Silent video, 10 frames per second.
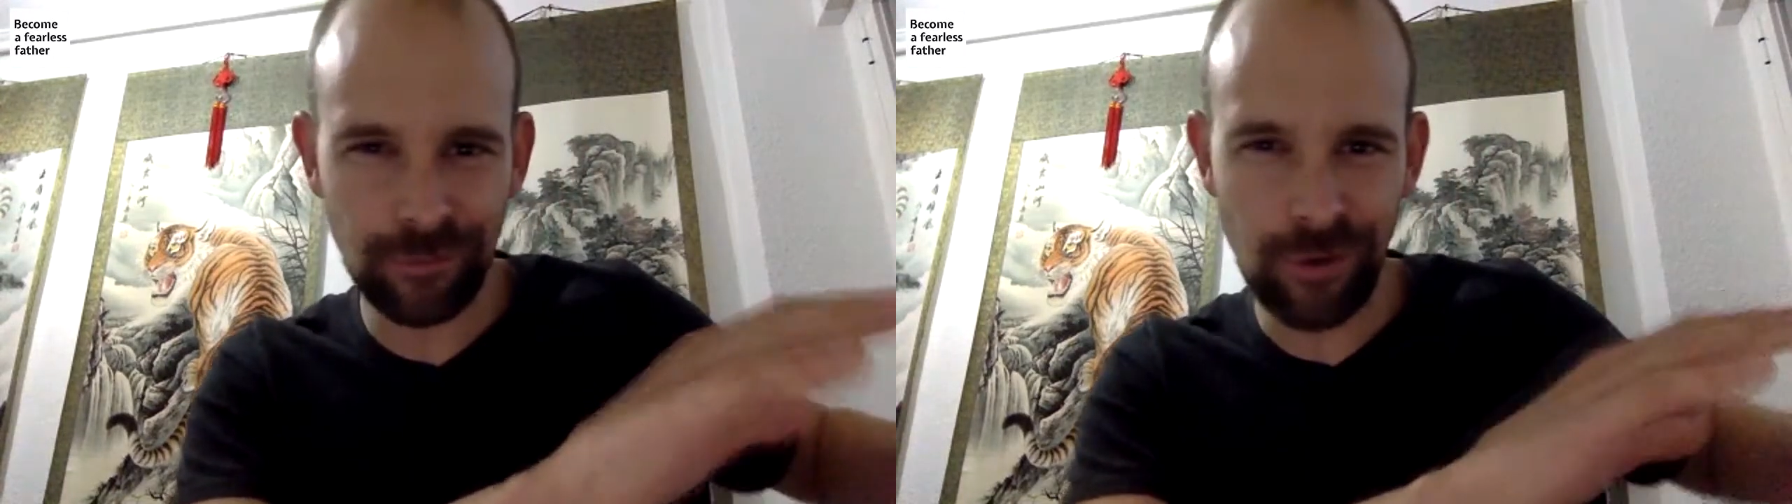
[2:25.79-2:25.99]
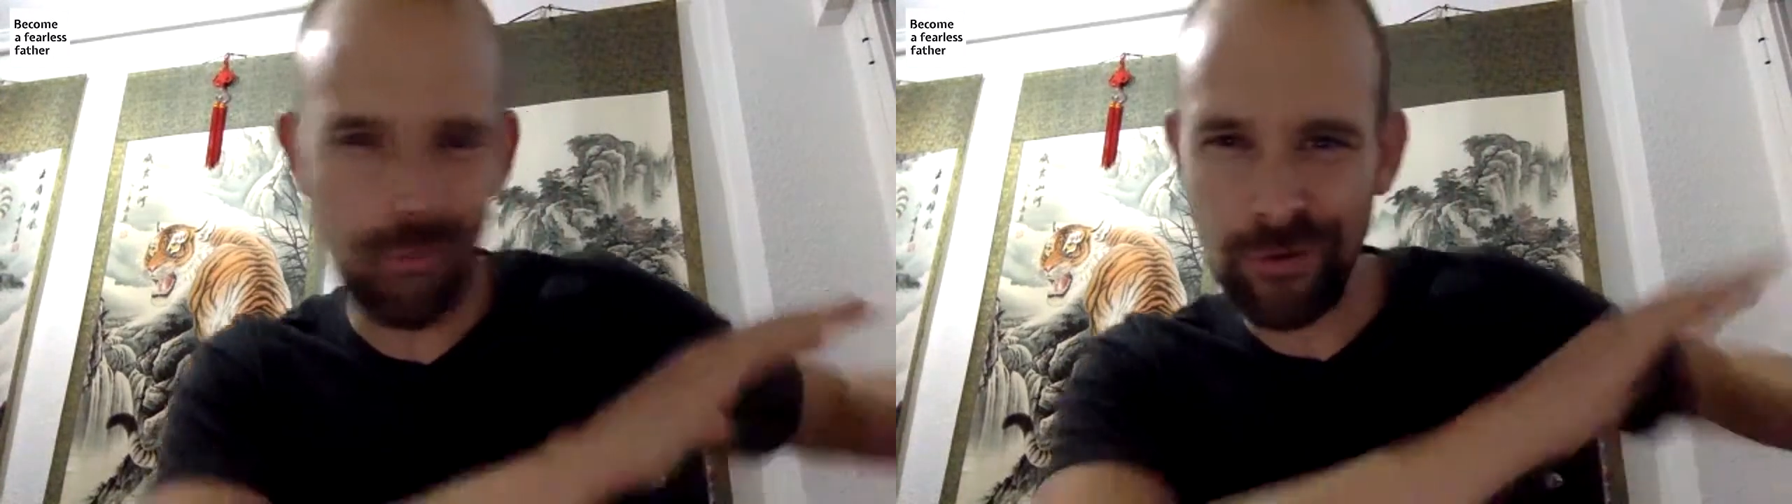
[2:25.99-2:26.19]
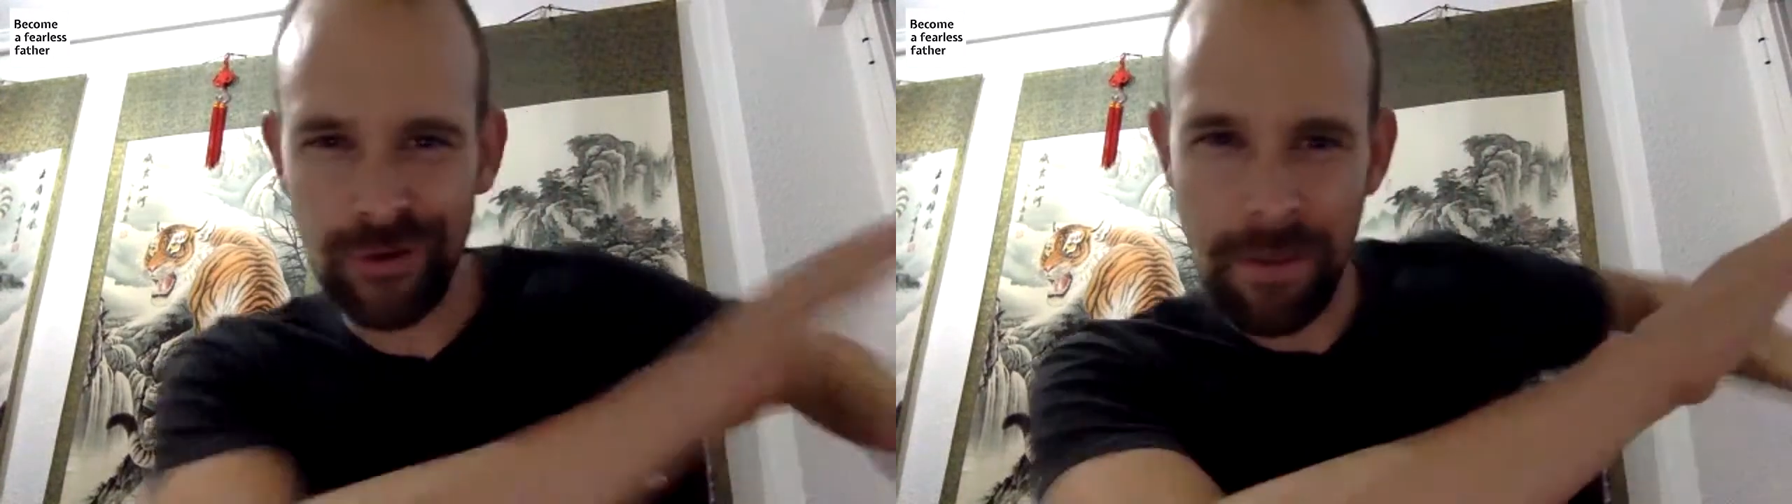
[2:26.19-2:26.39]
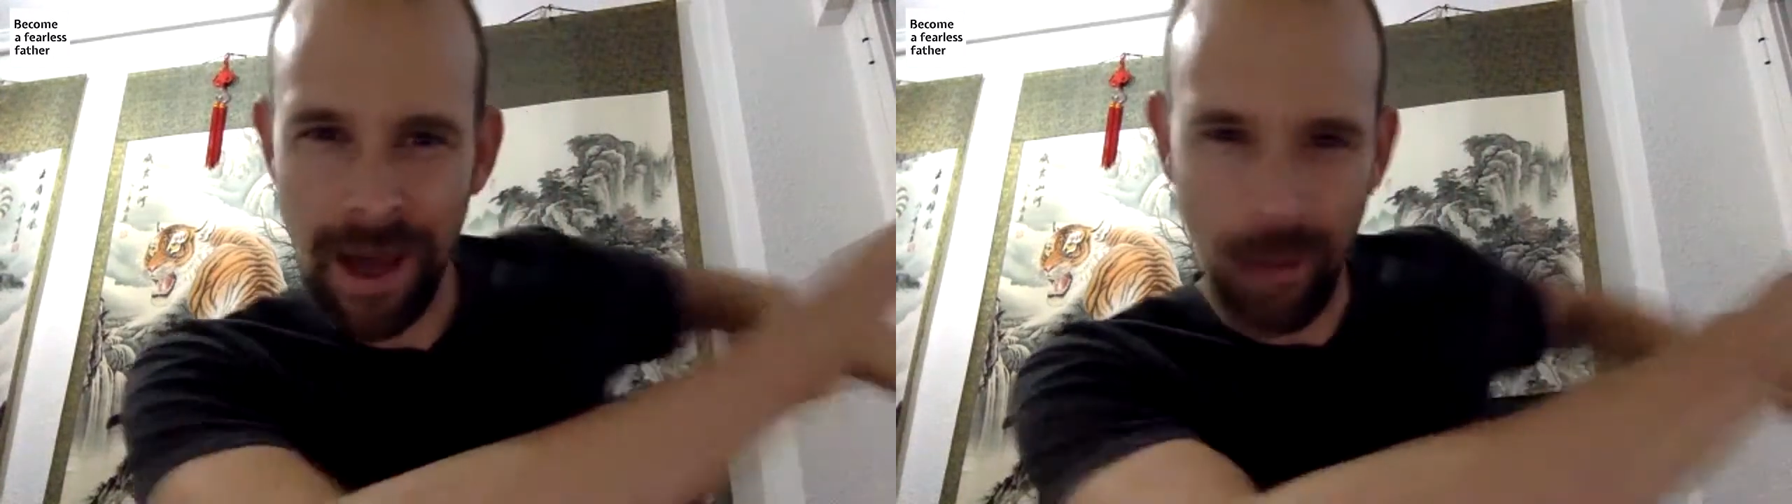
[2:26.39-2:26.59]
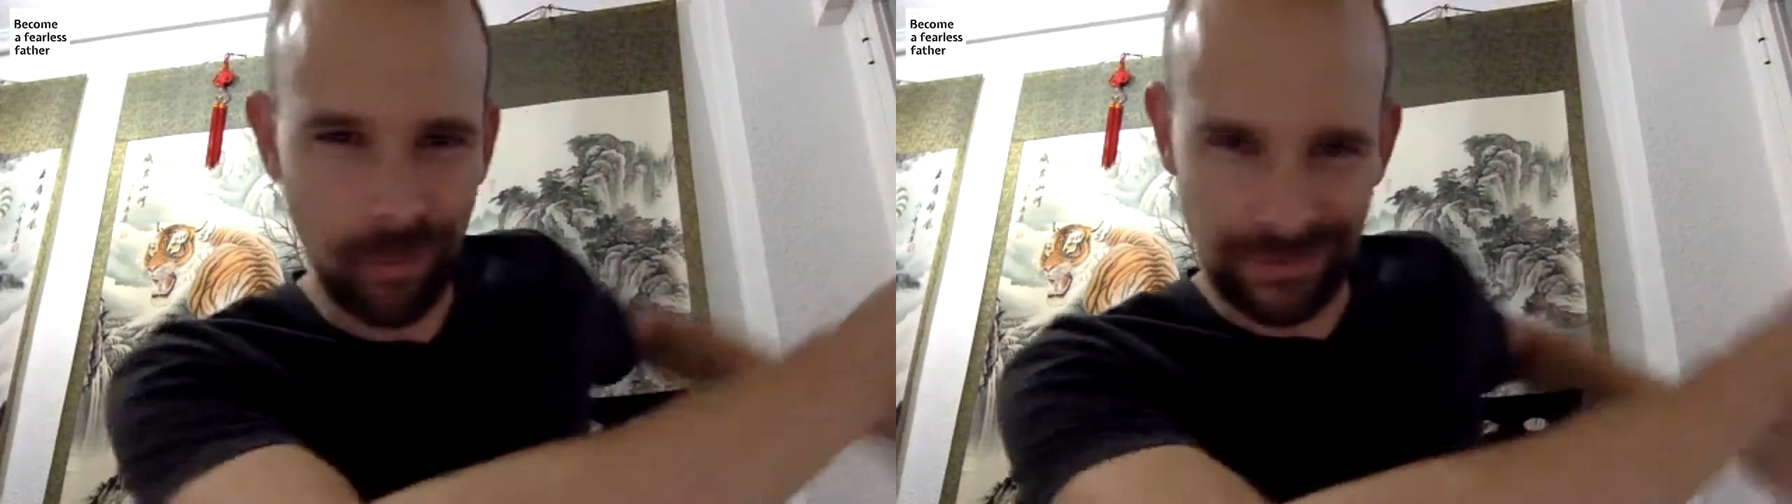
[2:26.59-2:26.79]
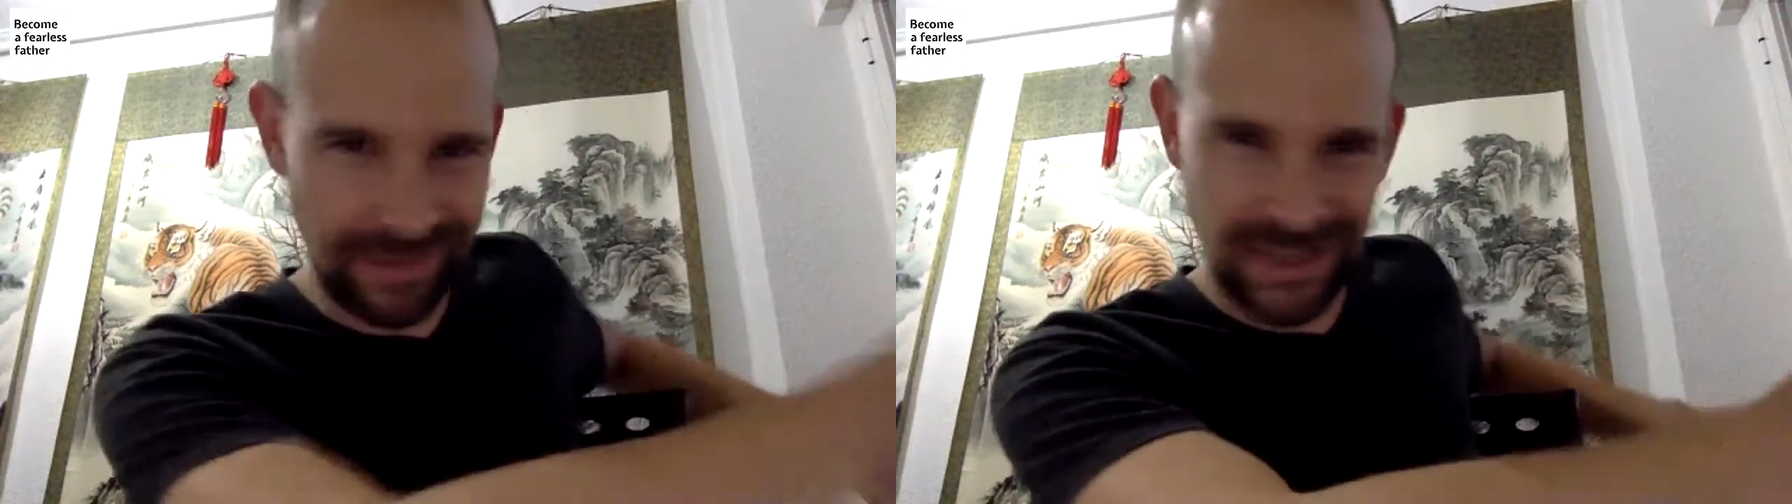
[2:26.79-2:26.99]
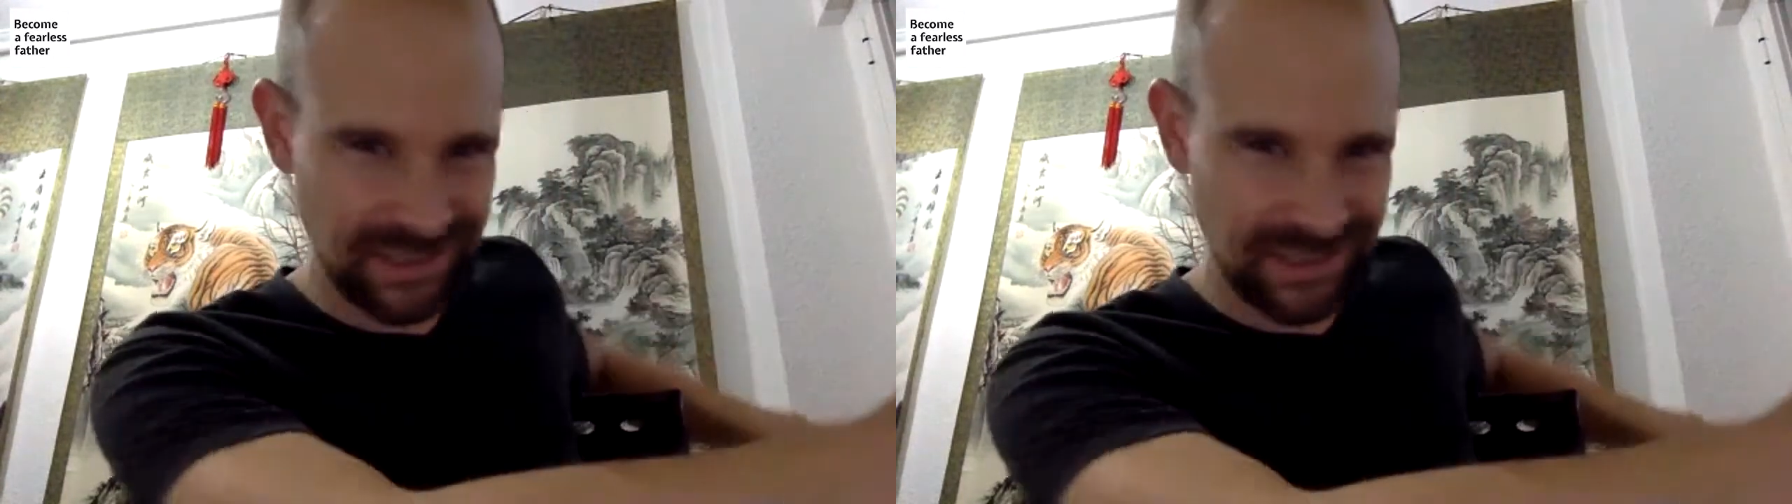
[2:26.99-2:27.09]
Don't worry about what they